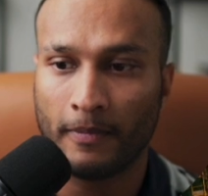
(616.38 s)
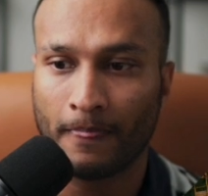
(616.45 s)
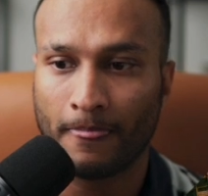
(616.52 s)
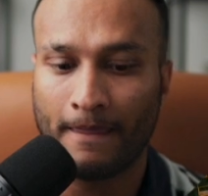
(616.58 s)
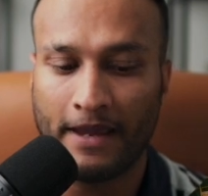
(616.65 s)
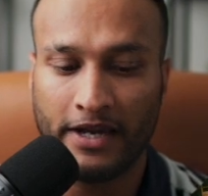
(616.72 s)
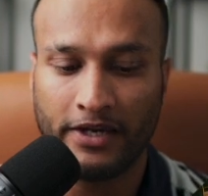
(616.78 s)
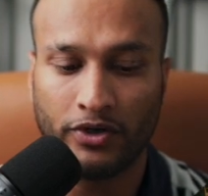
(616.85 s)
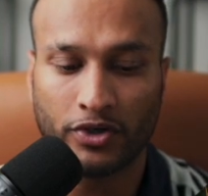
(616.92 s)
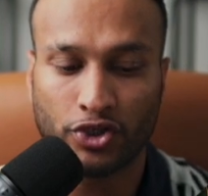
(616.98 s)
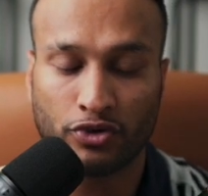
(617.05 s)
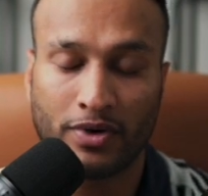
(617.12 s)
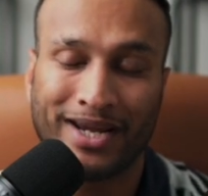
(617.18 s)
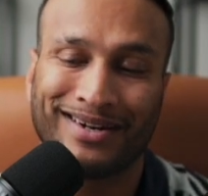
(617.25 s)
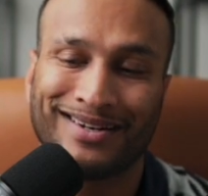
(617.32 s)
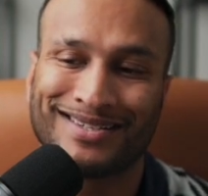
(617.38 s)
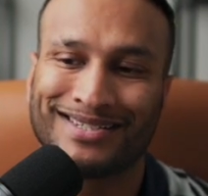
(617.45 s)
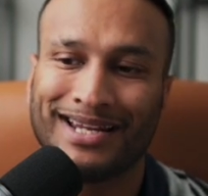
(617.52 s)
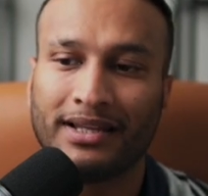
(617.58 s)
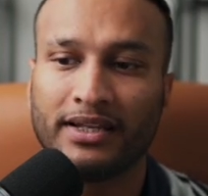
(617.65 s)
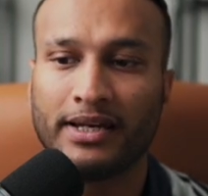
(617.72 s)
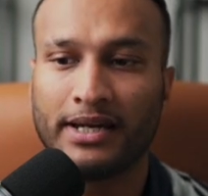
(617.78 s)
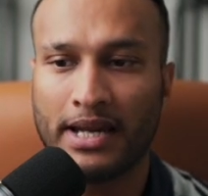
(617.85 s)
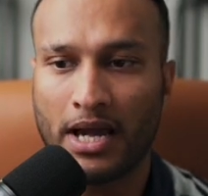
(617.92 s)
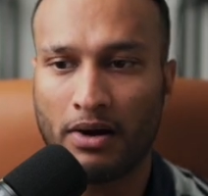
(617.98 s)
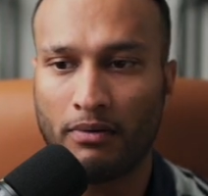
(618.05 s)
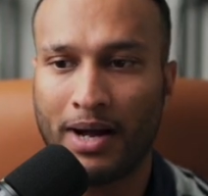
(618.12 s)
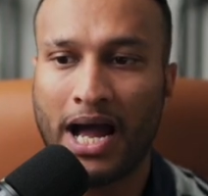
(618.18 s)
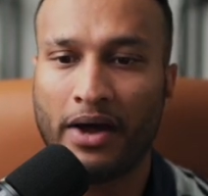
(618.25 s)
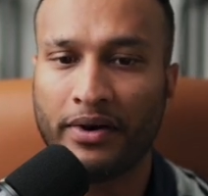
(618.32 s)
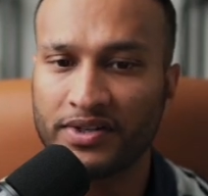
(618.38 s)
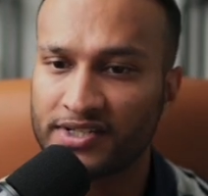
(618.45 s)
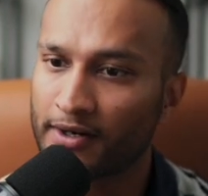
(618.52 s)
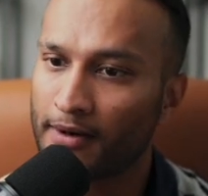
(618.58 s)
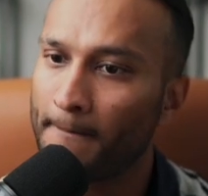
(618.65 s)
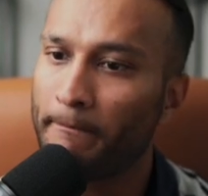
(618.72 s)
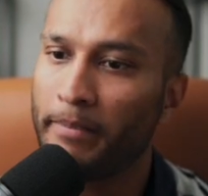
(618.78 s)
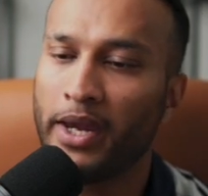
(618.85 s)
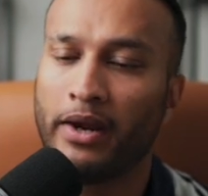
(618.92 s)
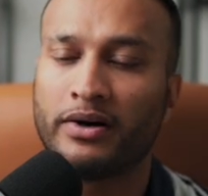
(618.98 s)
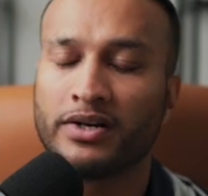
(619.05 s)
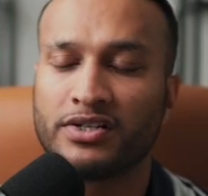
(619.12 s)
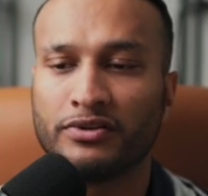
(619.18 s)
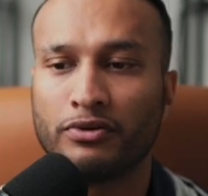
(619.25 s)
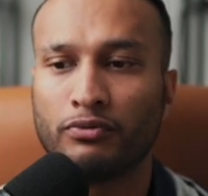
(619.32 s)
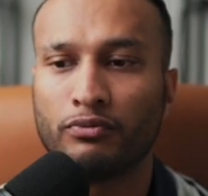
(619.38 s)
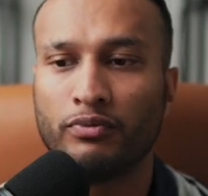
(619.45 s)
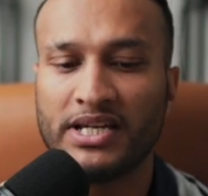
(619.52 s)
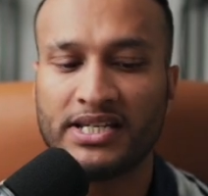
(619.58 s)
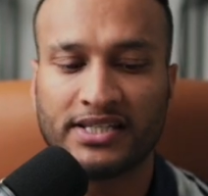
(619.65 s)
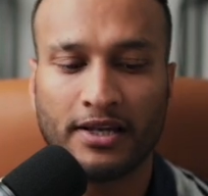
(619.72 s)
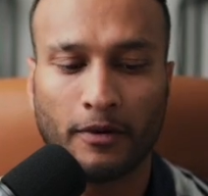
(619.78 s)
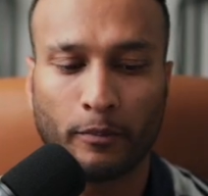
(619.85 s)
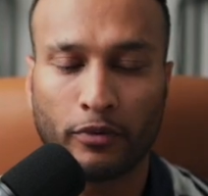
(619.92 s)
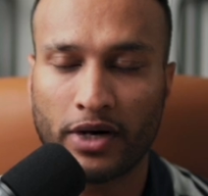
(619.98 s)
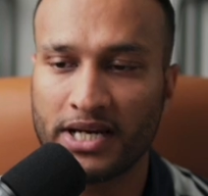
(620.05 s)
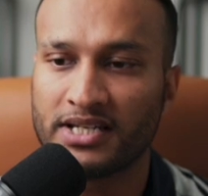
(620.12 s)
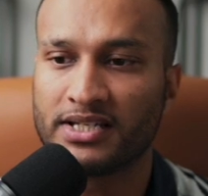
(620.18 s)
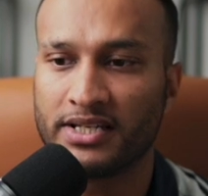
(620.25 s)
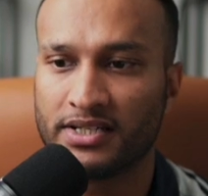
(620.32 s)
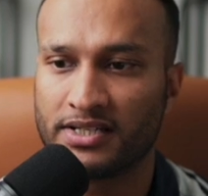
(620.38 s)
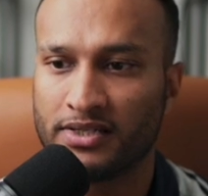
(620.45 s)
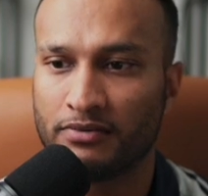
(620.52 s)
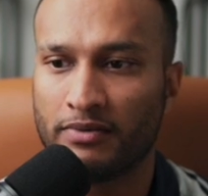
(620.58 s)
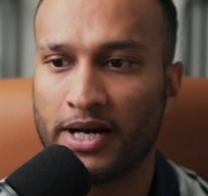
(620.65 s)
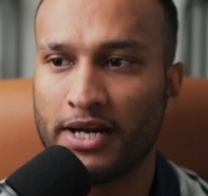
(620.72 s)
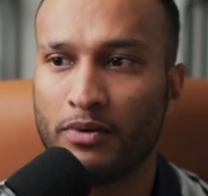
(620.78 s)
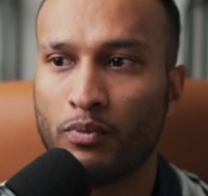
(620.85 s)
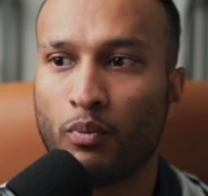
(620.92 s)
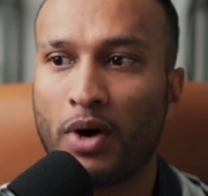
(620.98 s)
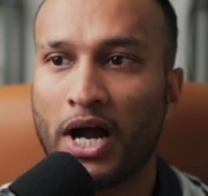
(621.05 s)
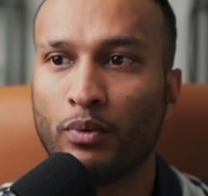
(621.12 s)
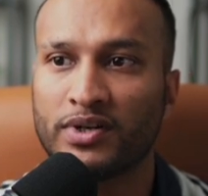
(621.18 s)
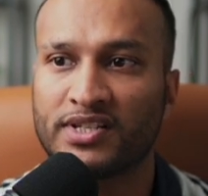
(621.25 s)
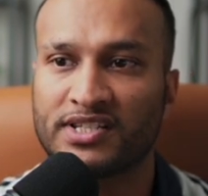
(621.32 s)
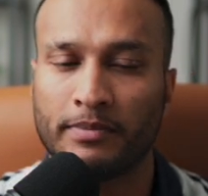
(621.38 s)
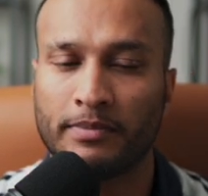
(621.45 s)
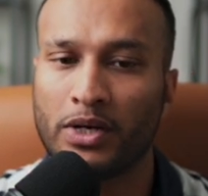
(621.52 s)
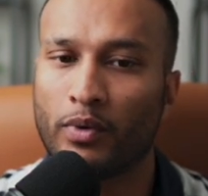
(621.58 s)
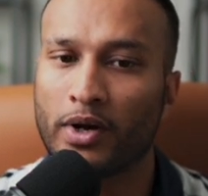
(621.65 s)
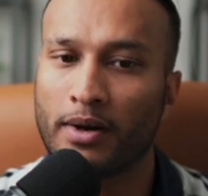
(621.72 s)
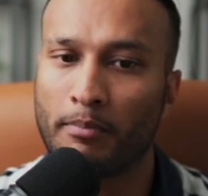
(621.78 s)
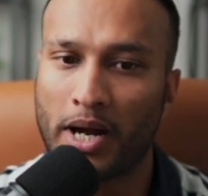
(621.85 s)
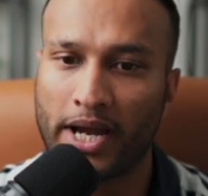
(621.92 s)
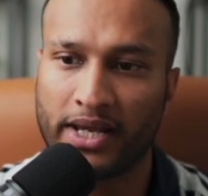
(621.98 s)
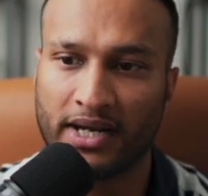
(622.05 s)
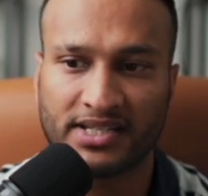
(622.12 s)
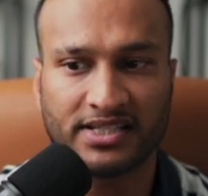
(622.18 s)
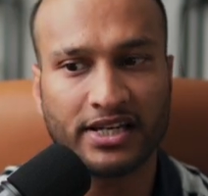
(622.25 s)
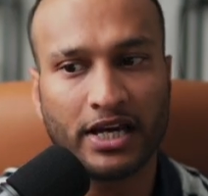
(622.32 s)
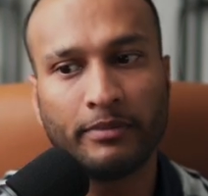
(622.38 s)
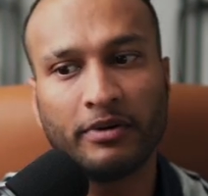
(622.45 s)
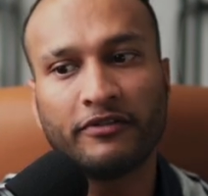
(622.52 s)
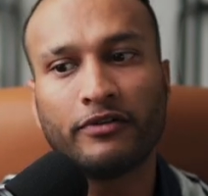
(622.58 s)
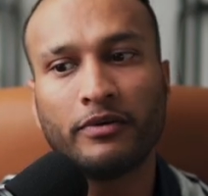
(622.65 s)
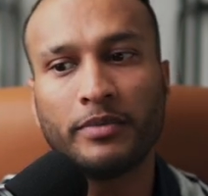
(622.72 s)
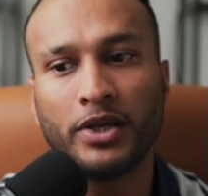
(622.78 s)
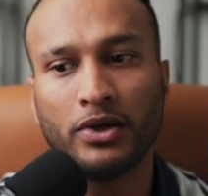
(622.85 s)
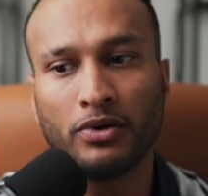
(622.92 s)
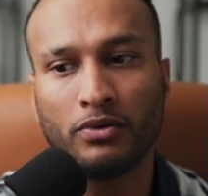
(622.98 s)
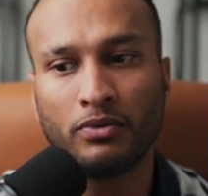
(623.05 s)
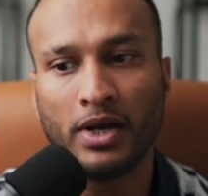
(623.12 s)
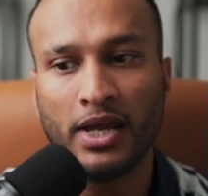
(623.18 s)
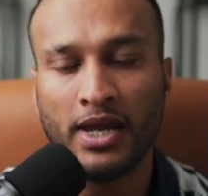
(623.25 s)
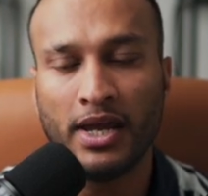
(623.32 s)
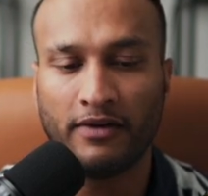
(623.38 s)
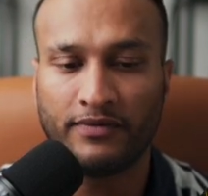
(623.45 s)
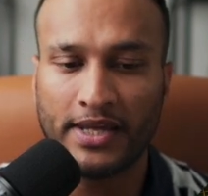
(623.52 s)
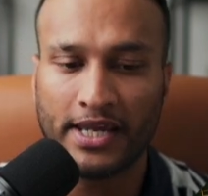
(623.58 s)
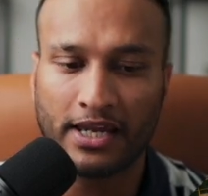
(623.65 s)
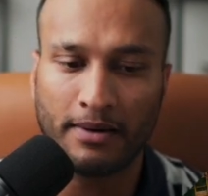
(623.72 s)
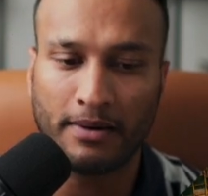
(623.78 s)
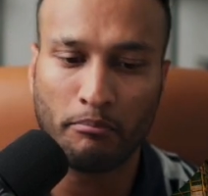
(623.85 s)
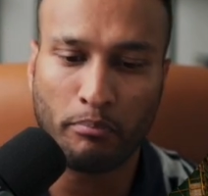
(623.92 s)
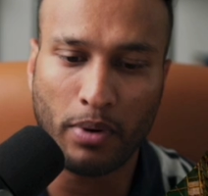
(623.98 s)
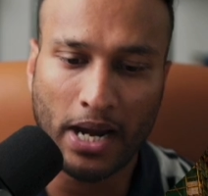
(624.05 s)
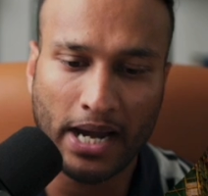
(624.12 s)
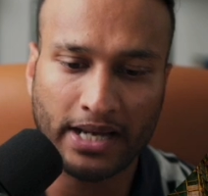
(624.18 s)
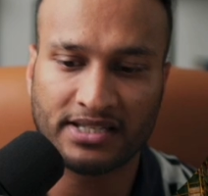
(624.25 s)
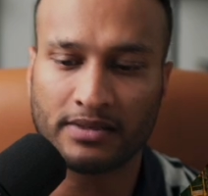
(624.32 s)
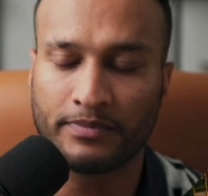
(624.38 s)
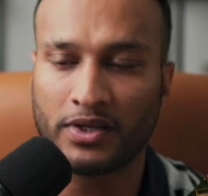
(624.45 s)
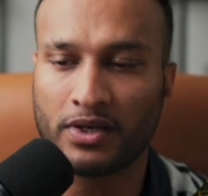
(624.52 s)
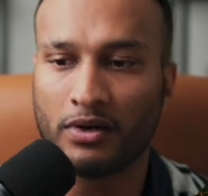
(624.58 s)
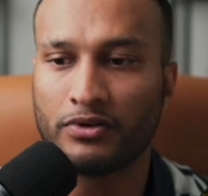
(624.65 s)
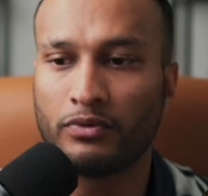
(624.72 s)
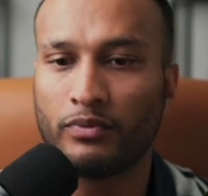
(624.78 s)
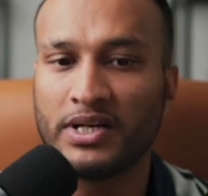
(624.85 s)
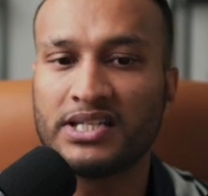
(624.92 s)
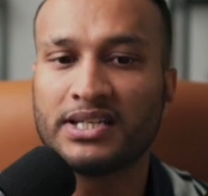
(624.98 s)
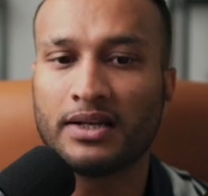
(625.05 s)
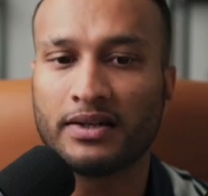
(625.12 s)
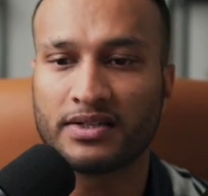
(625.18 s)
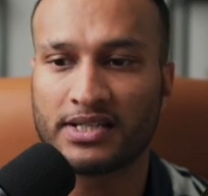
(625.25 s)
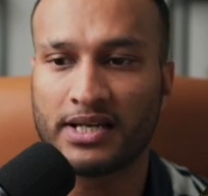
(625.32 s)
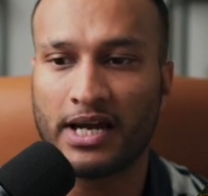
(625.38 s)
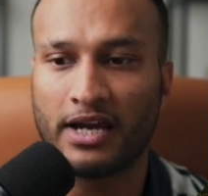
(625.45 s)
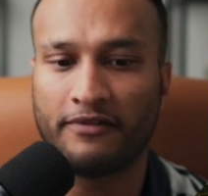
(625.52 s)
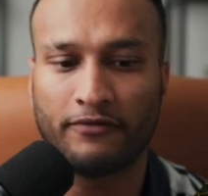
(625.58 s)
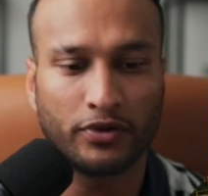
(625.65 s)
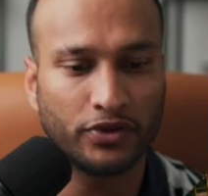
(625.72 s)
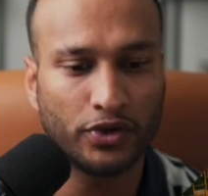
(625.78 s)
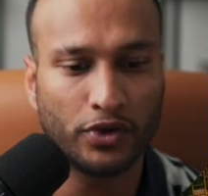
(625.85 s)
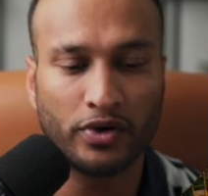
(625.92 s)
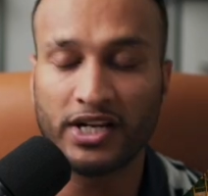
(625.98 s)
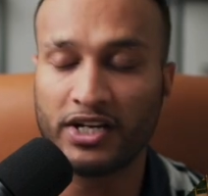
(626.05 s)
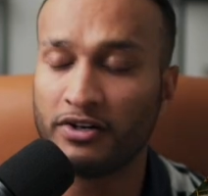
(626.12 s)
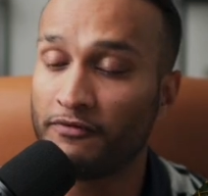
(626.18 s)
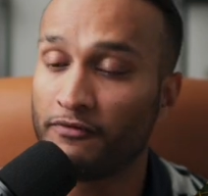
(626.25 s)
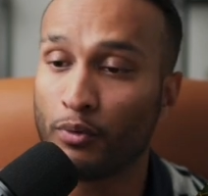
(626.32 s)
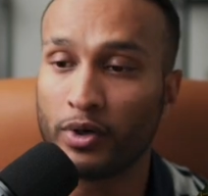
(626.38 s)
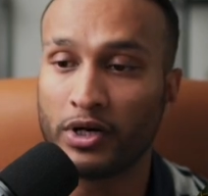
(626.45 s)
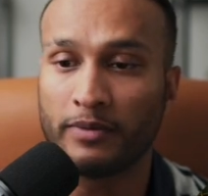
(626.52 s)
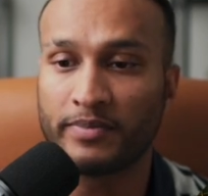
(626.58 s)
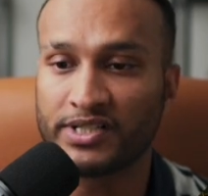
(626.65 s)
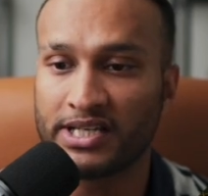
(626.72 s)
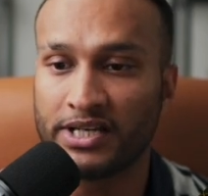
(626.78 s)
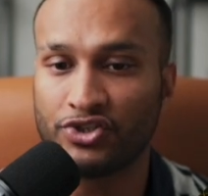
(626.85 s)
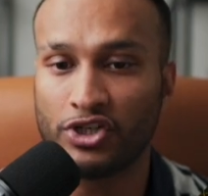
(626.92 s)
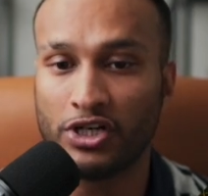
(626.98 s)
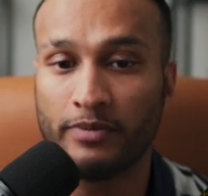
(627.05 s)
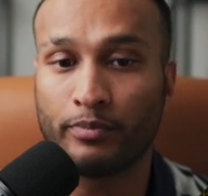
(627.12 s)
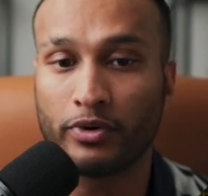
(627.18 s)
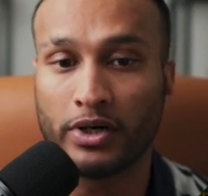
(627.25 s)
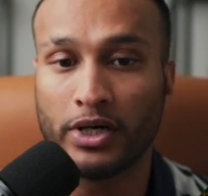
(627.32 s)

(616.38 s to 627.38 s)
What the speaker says: and you're trying to sell it now, how does it compare to the resale prices, right? Why would somebody want to buy an assignment from you if they can buy something on the resale side for 30 to 40% cheaper?